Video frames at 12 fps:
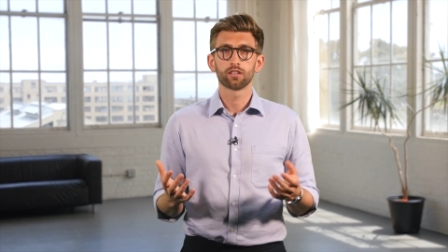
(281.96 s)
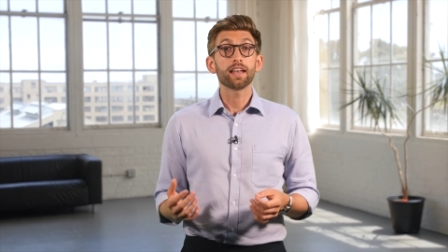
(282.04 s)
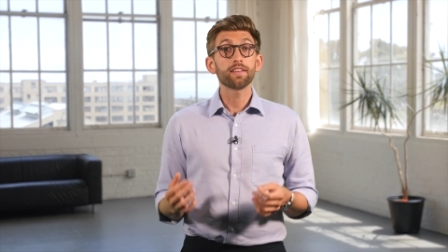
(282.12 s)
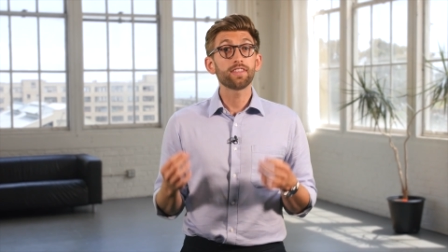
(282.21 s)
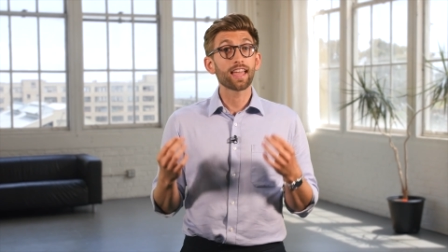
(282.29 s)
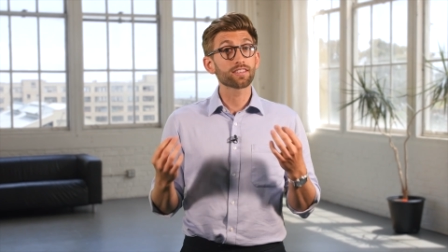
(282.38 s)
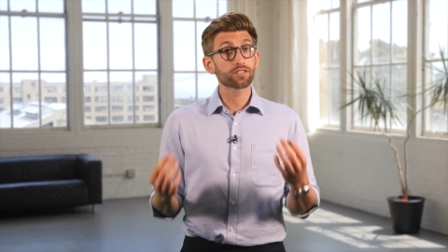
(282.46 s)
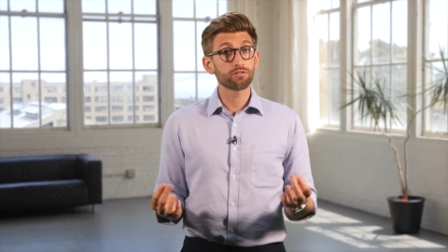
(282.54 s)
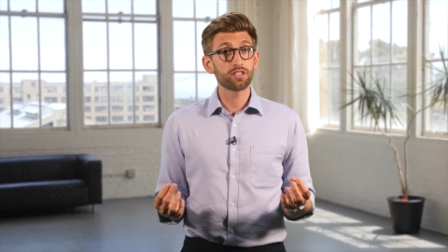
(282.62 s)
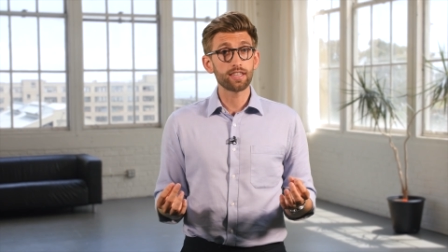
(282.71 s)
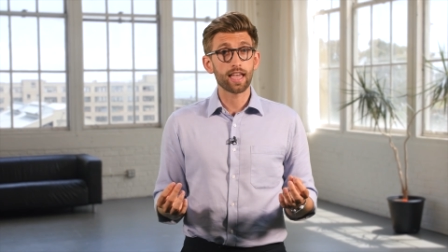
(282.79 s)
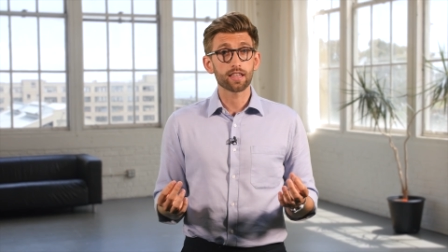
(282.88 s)
And if the answer
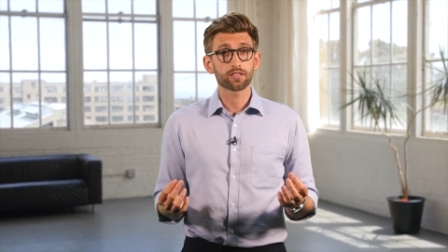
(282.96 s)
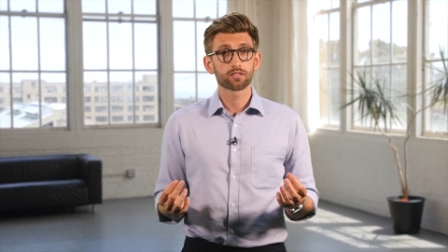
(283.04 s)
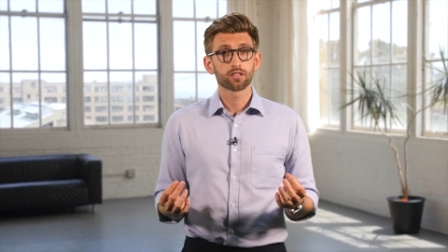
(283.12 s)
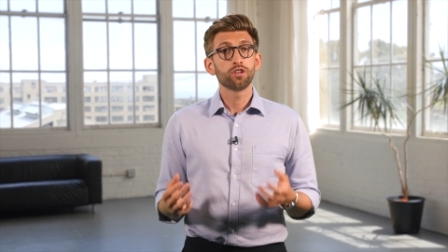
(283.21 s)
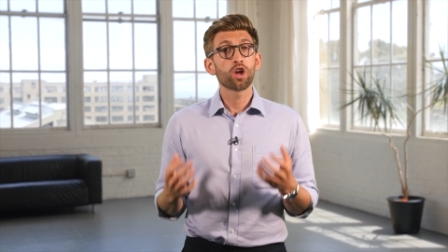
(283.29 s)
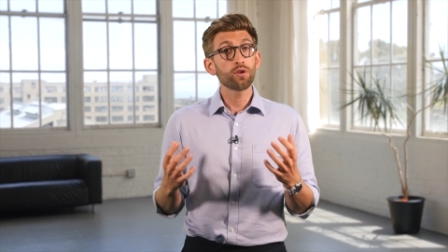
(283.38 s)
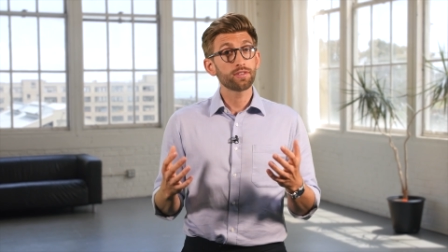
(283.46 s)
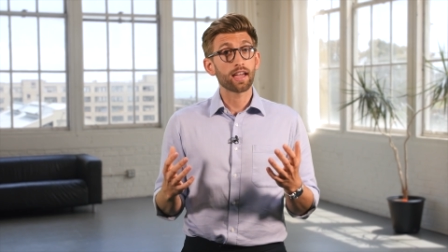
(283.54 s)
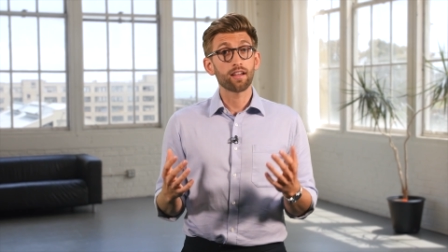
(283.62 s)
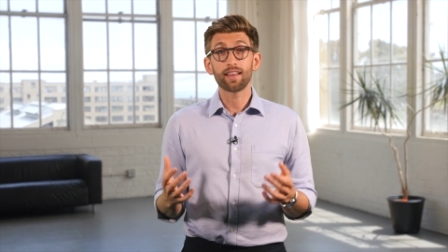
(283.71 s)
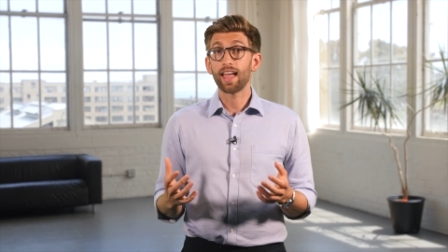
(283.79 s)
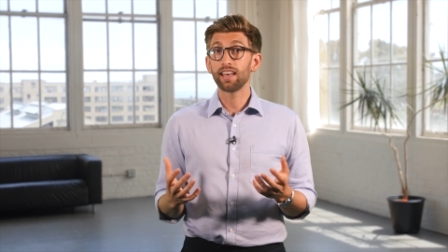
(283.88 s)
is yes, note
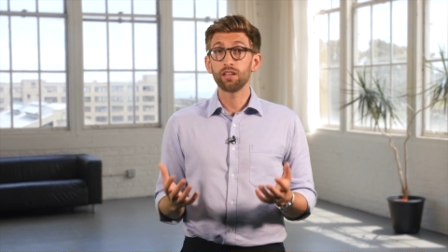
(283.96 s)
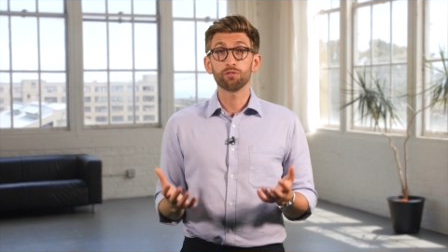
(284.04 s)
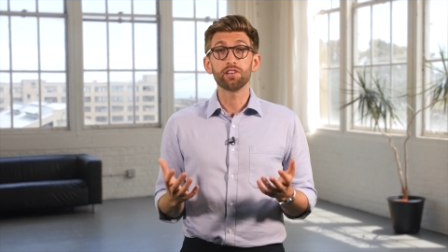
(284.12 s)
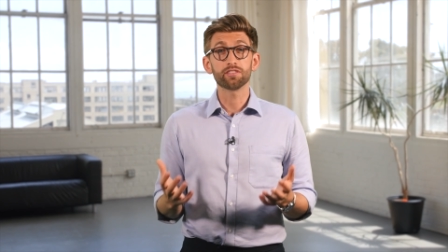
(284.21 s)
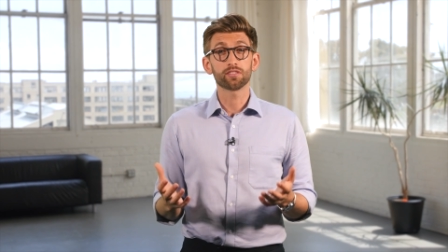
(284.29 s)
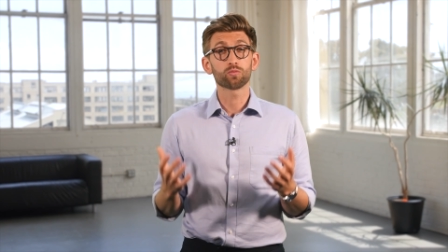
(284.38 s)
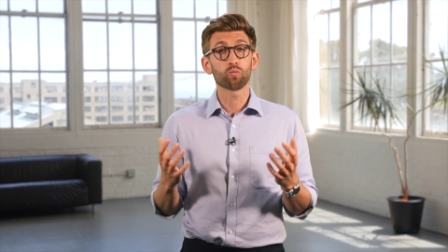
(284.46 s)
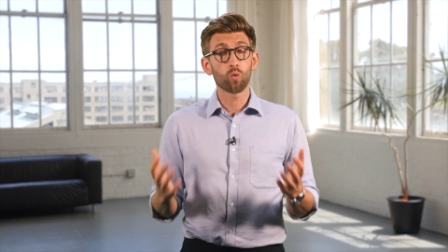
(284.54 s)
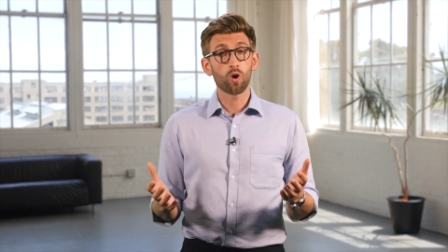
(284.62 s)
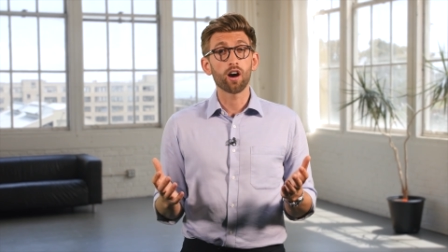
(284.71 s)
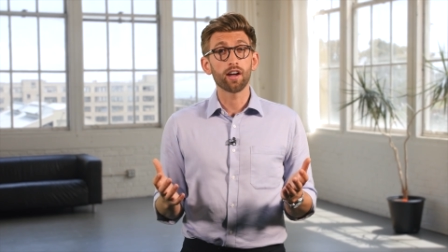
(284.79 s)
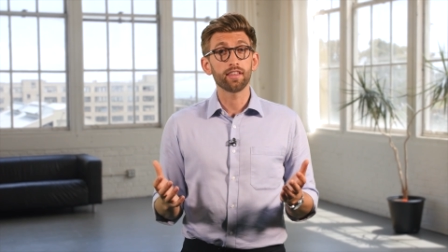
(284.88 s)
down any reasons
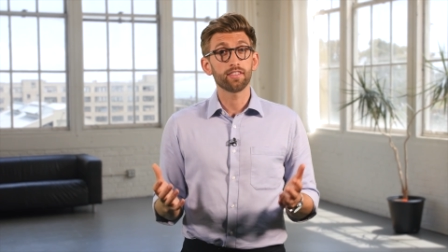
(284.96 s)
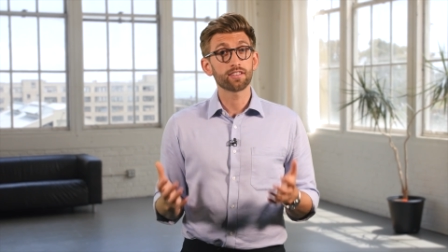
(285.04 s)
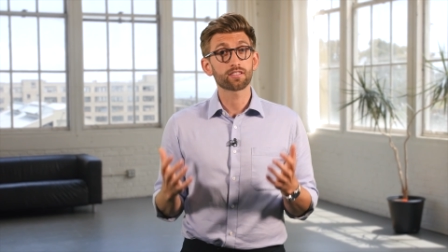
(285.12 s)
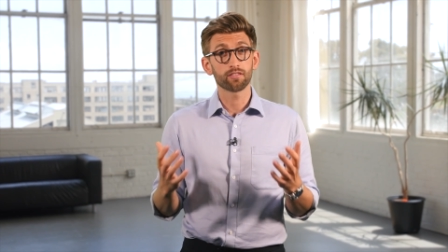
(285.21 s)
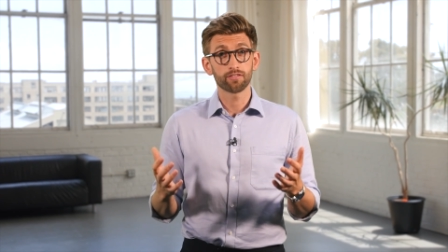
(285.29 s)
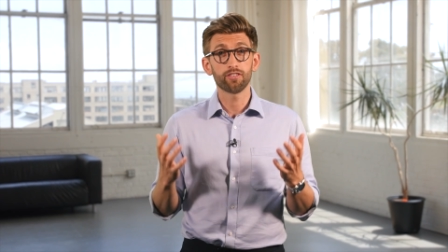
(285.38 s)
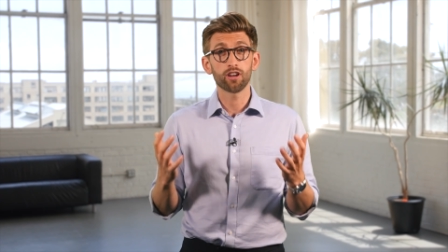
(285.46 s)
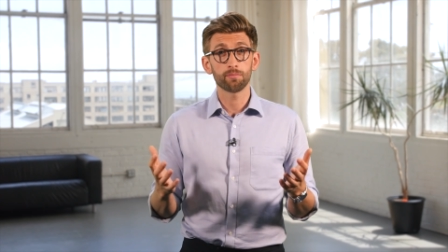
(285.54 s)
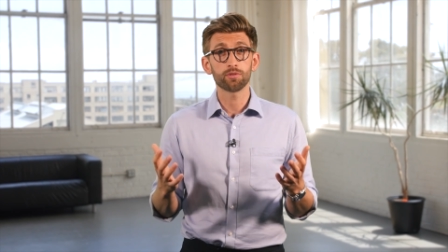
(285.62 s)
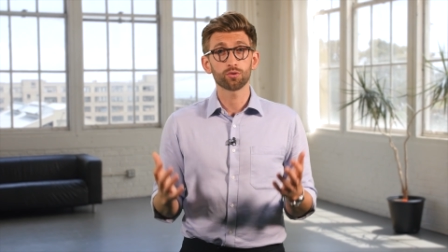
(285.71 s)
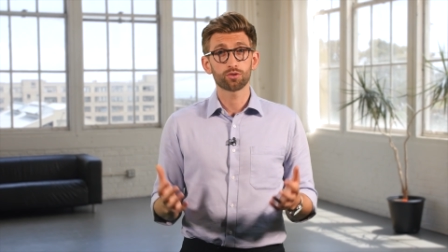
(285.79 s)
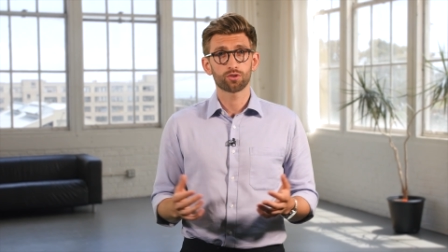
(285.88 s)
why this confirms
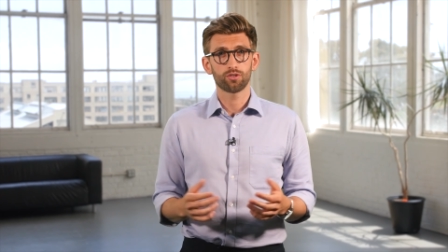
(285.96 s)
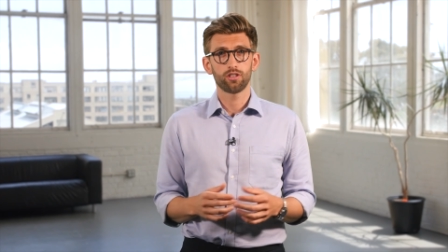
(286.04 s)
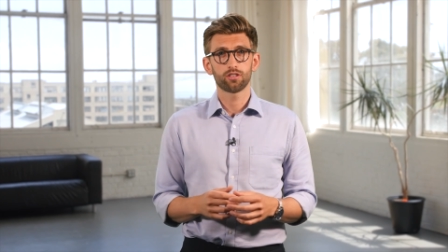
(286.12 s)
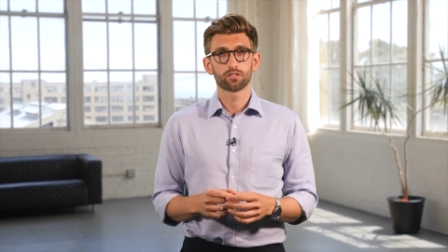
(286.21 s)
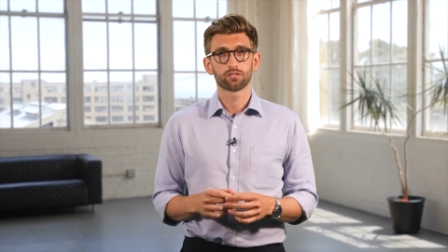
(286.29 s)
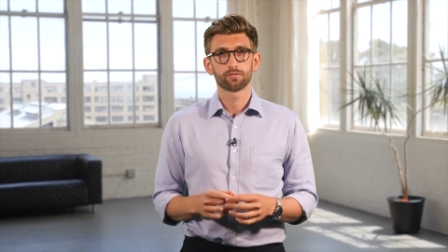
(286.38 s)
your choice.